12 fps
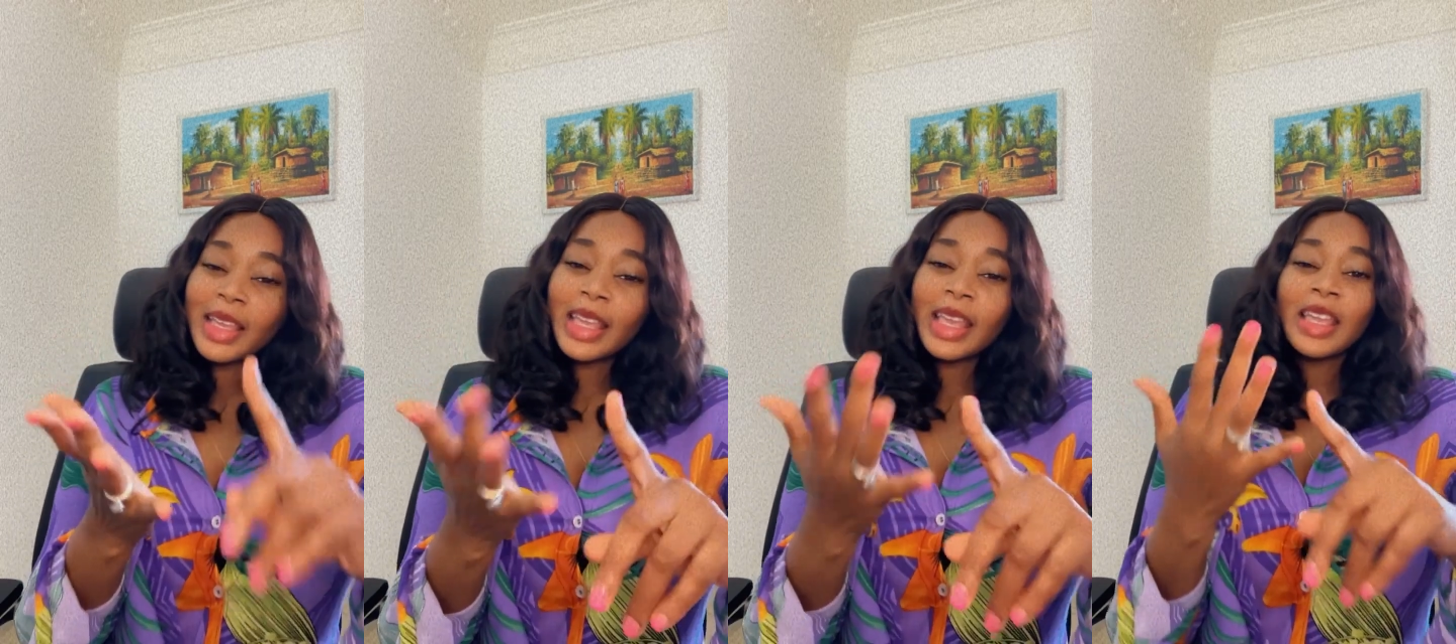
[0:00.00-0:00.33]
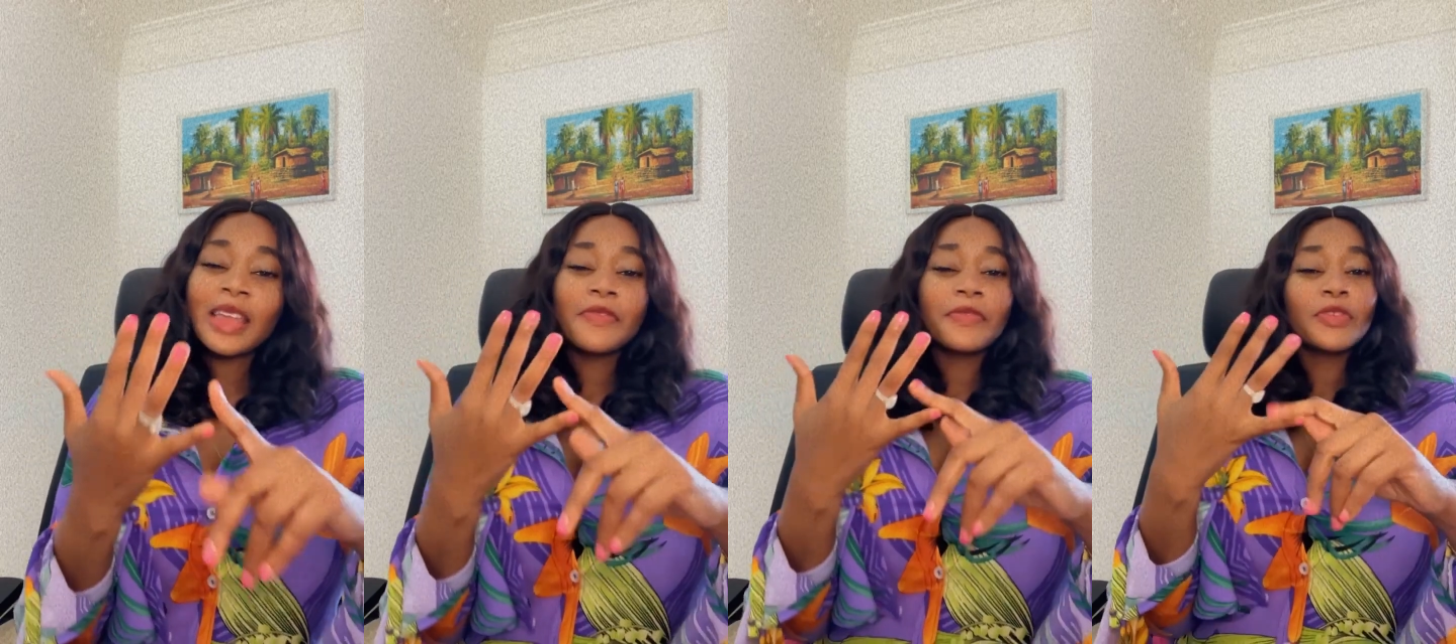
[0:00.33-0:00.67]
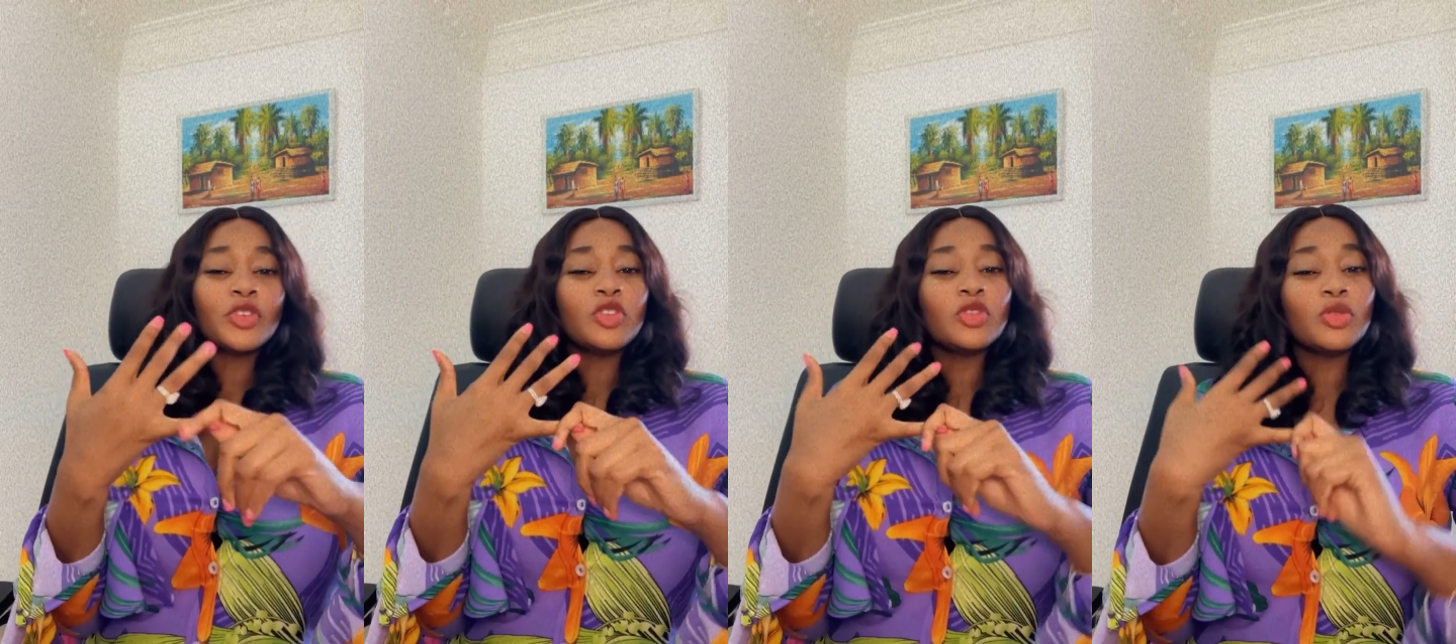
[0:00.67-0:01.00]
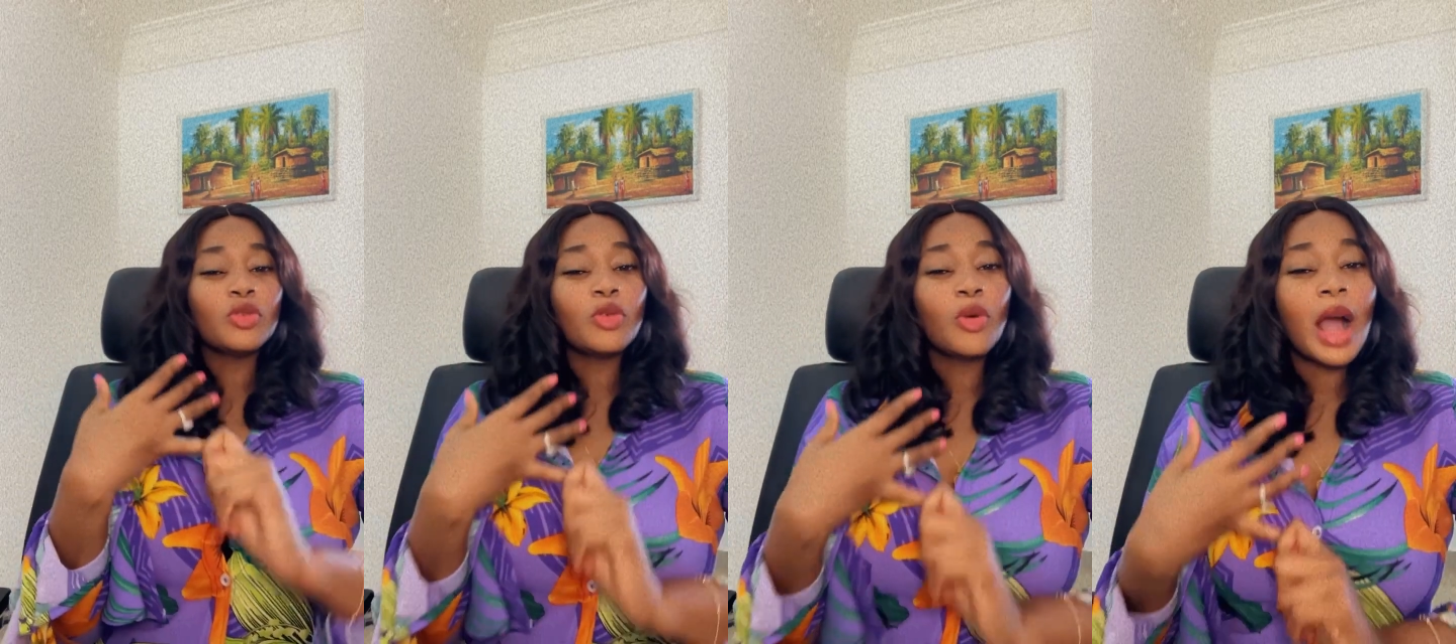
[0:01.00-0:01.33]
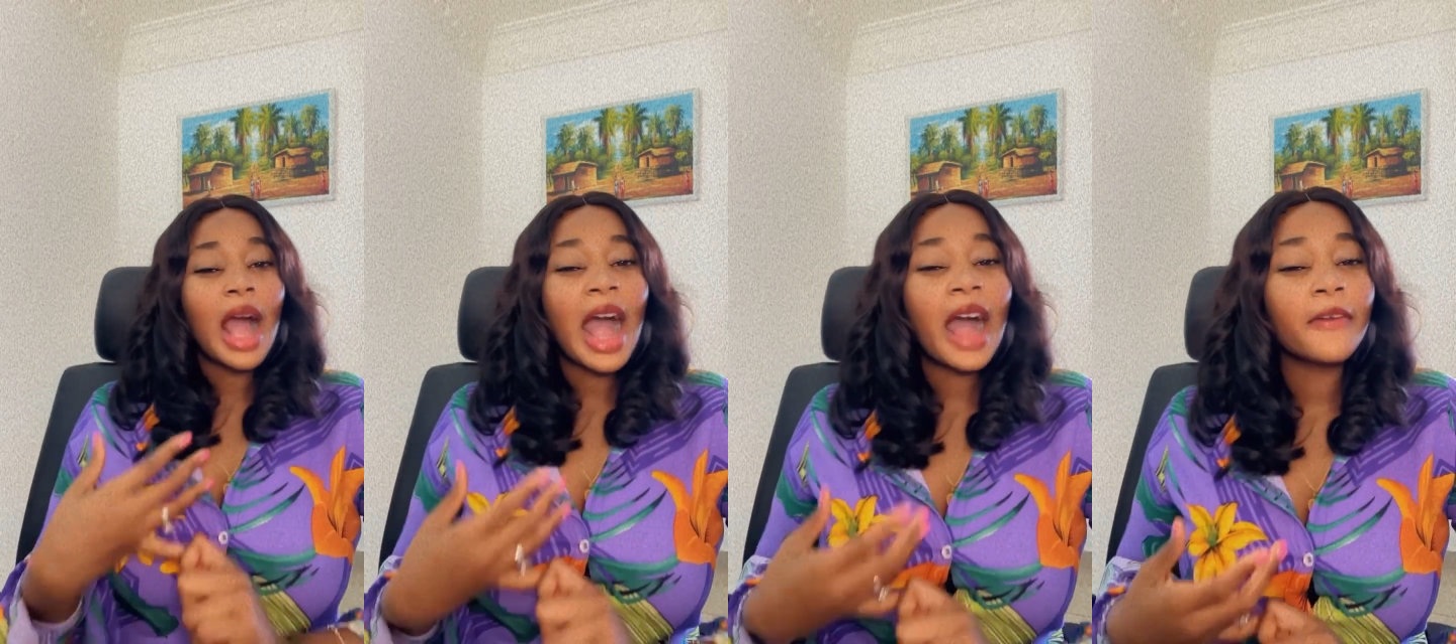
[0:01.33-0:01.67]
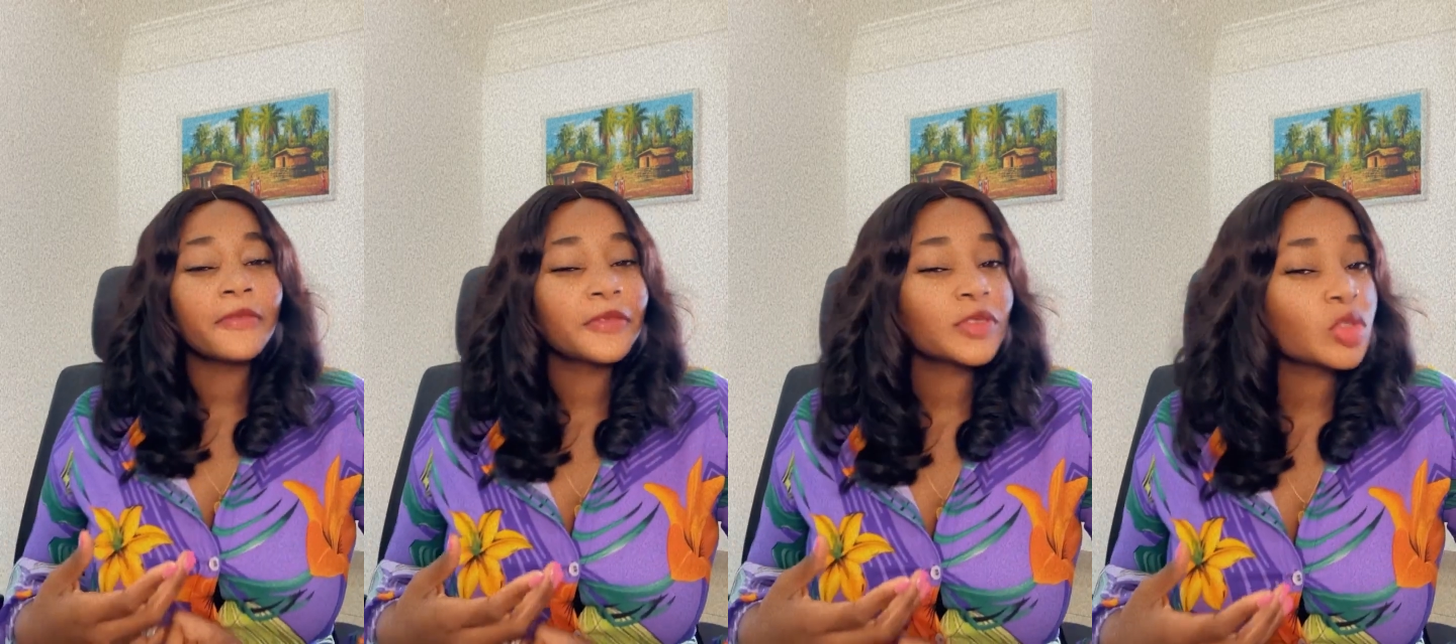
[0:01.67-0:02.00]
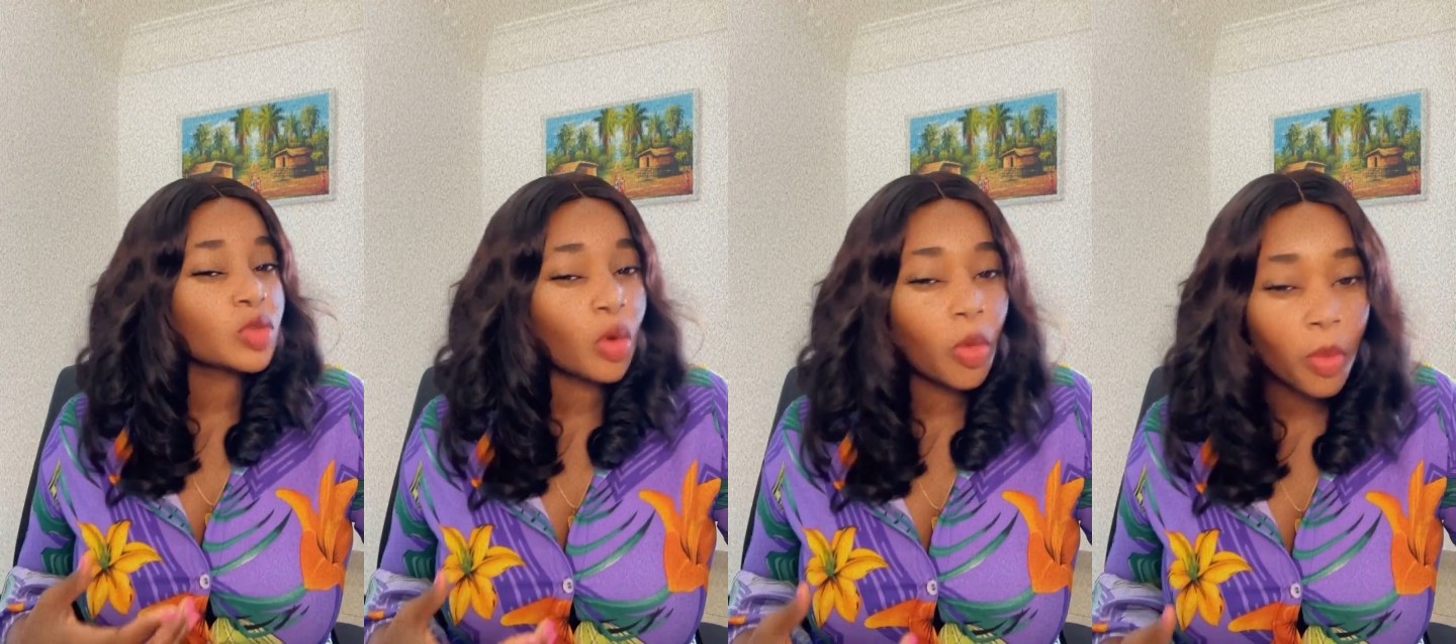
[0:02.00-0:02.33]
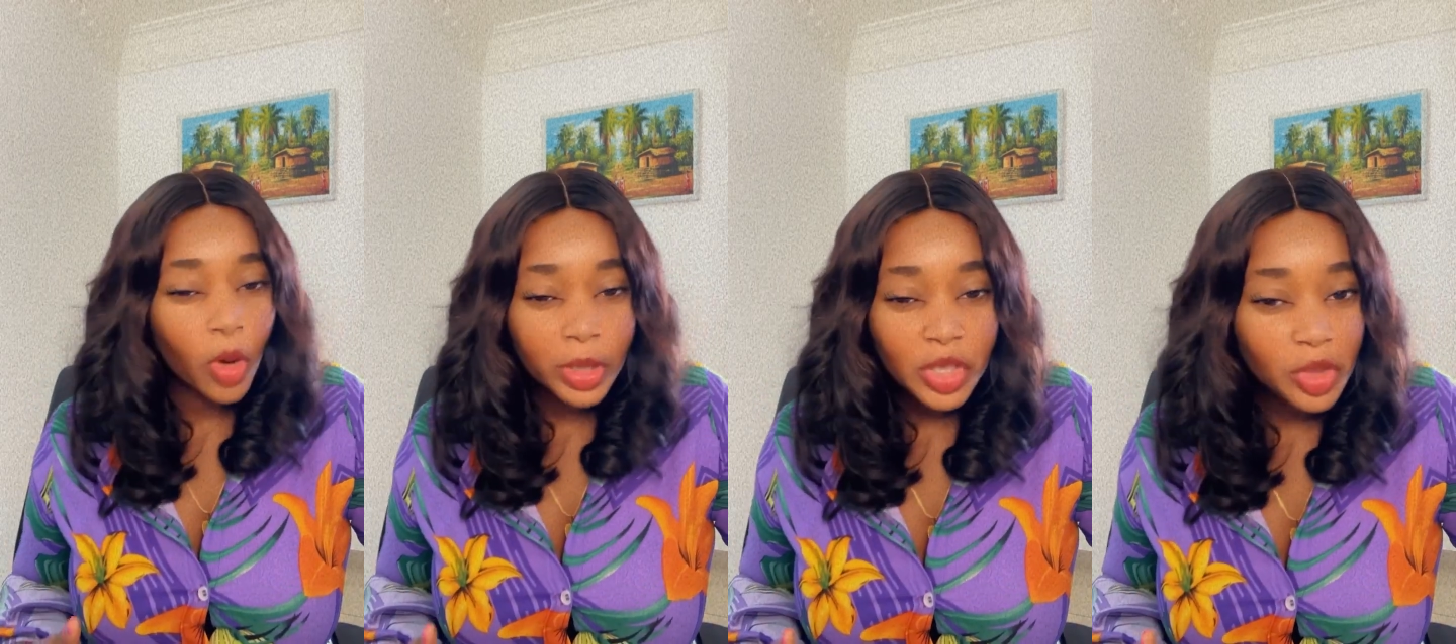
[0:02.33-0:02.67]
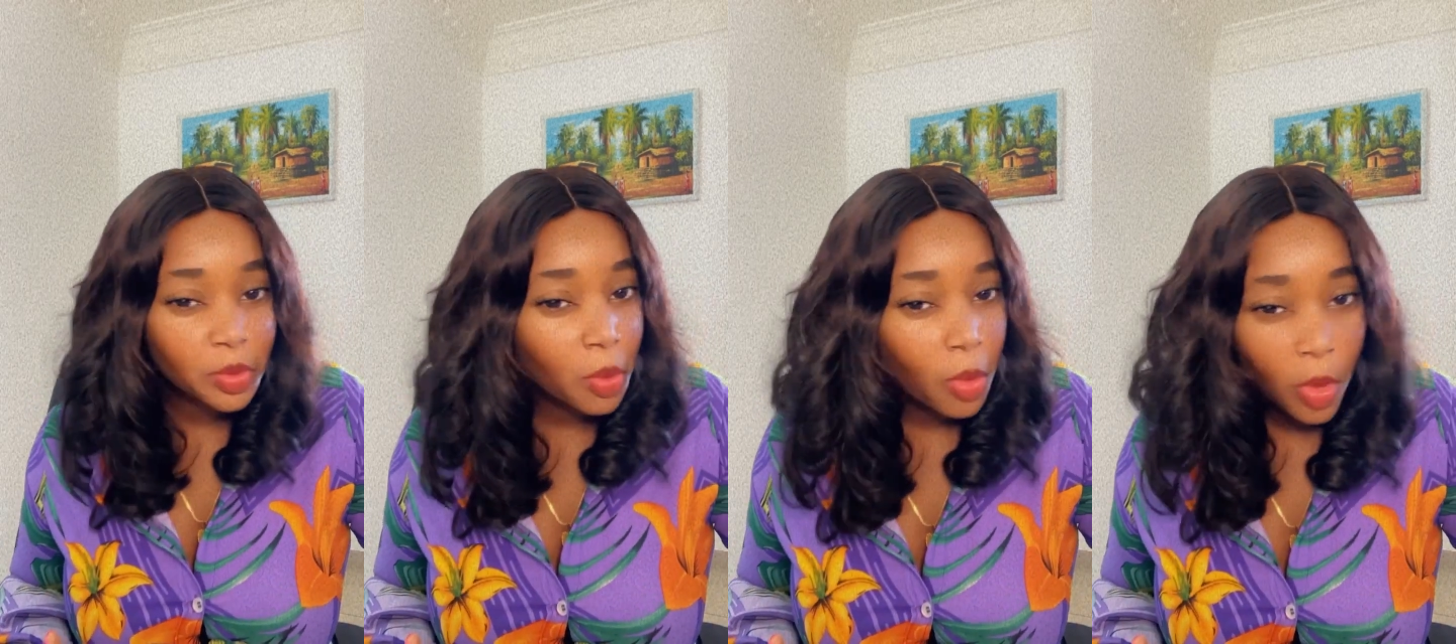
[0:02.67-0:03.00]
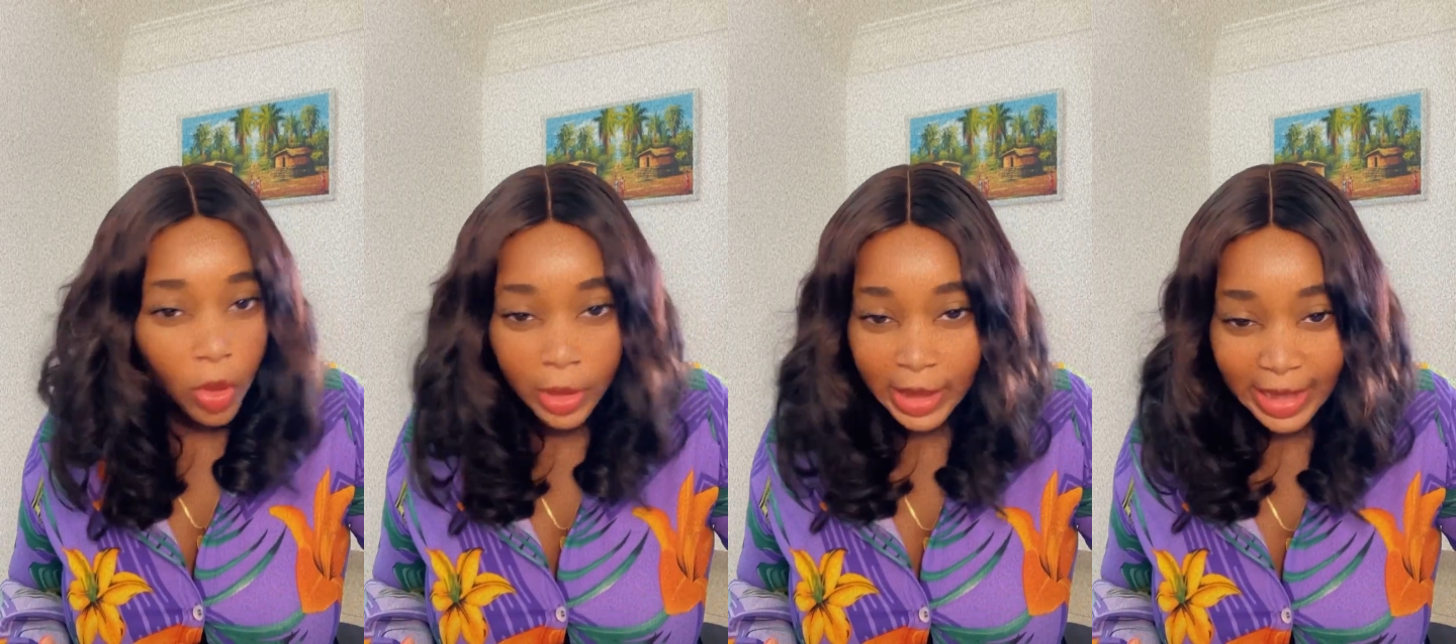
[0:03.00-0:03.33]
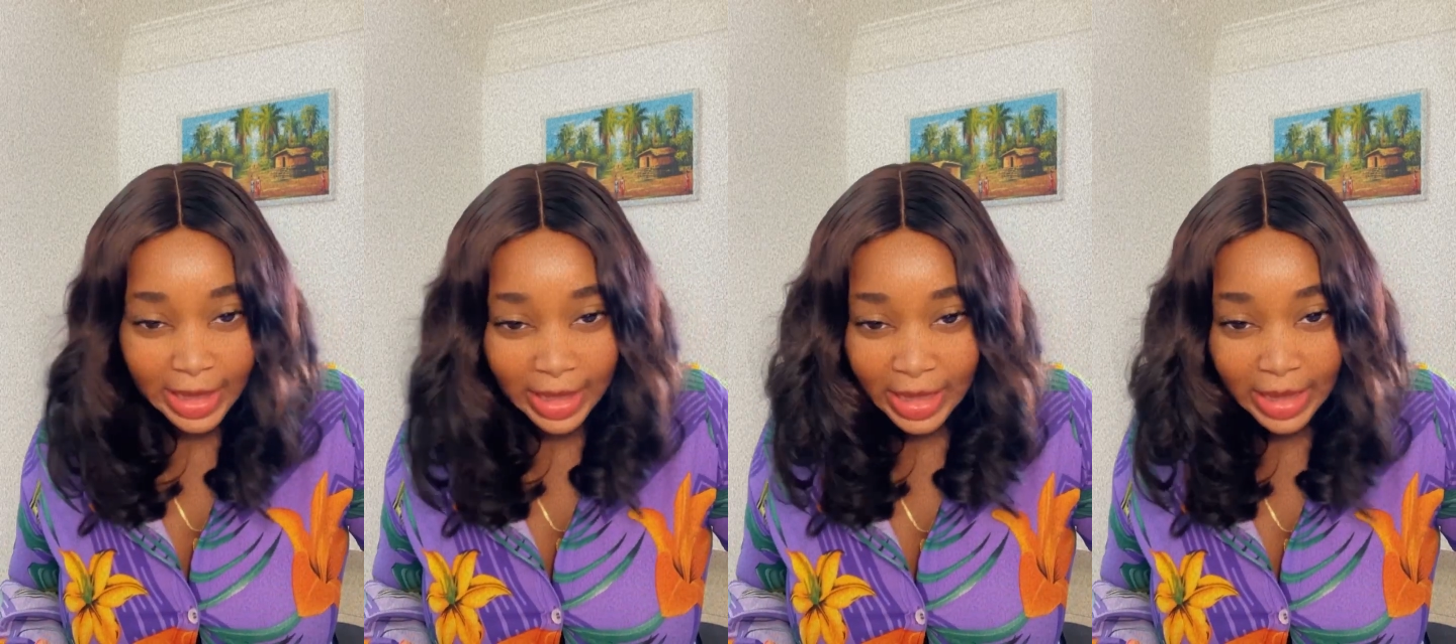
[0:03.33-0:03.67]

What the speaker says: if you have so much money,